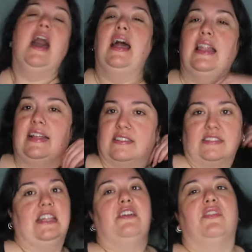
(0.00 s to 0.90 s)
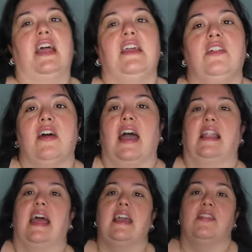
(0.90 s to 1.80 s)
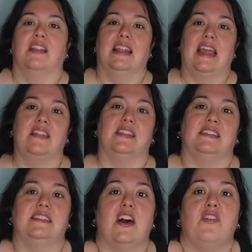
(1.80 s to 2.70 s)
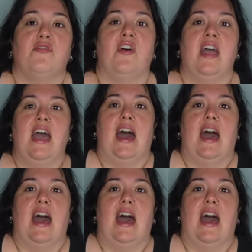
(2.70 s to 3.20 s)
I like the sleeve length. I like the length itself.